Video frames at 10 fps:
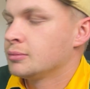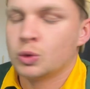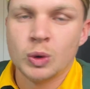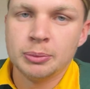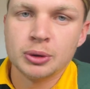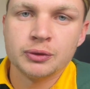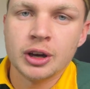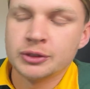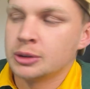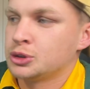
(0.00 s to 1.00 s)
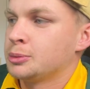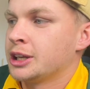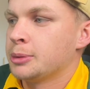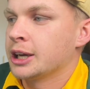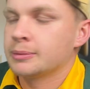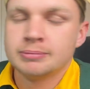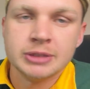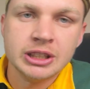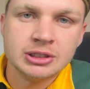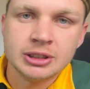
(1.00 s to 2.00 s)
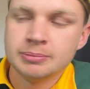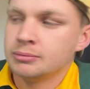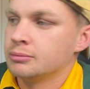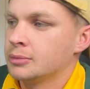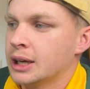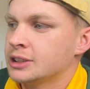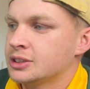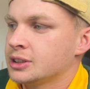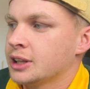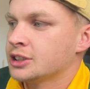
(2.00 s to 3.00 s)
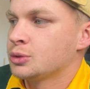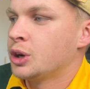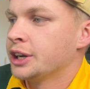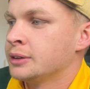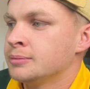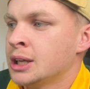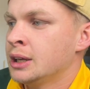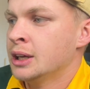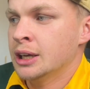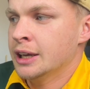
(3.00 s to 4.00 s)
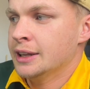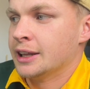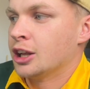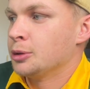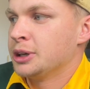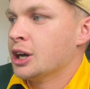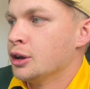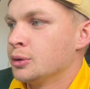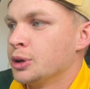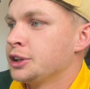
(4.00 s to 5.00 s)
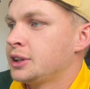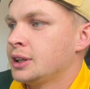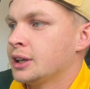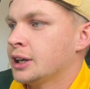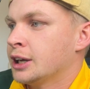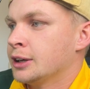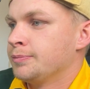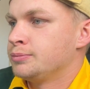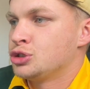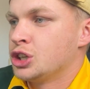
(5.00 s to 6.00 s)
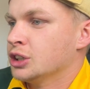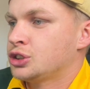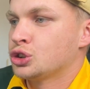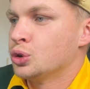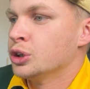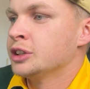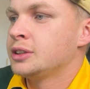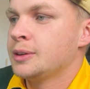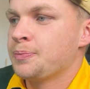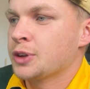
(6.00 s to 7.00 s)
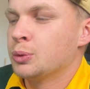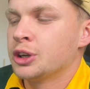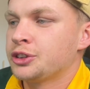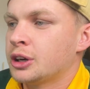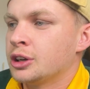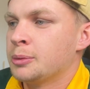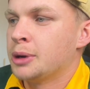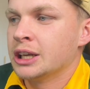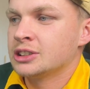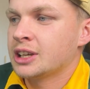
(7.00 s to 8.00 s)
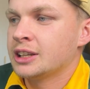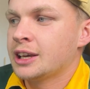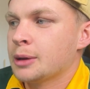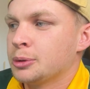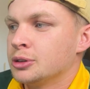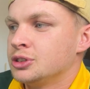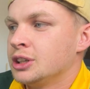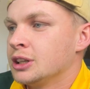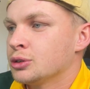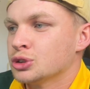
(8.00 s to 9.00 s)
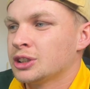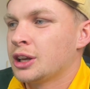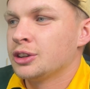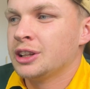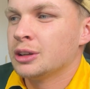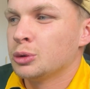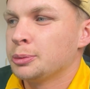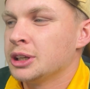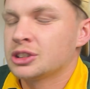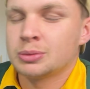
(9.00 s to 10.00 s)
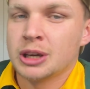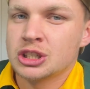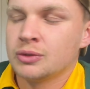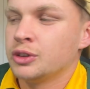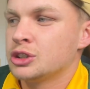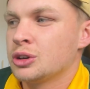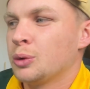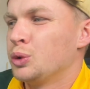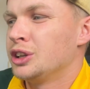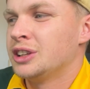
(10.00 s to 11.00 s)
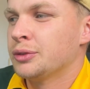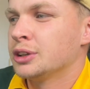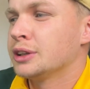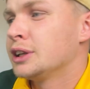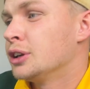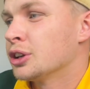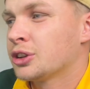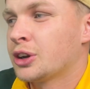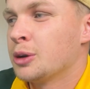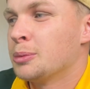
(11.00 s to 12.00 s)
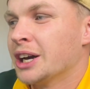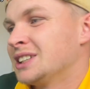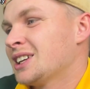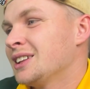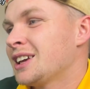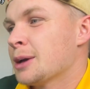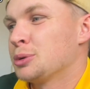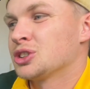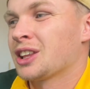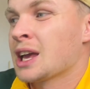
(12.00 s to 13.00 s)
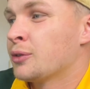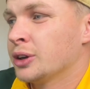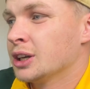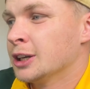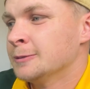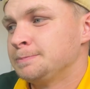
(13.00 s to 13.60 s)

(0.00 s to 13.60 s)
1.5 times your money back. Easy. That's the one that I'll be going with. Just saw it. I wouldn't throw on a minus handicap on New Zealand because I don't think it will be a smashing victory. I would definitely not throw a minus handicap on South Africa.